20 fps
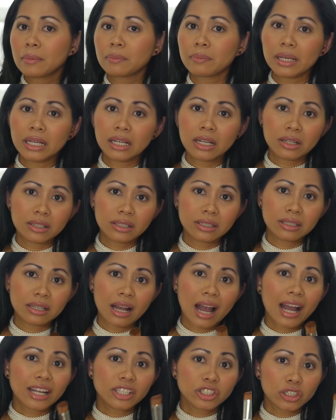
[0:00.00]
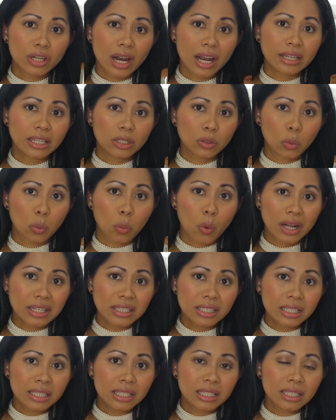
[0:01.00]
because I tried it
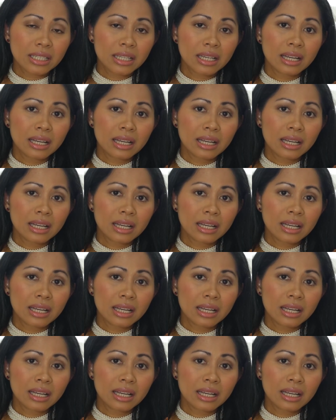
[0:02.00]
once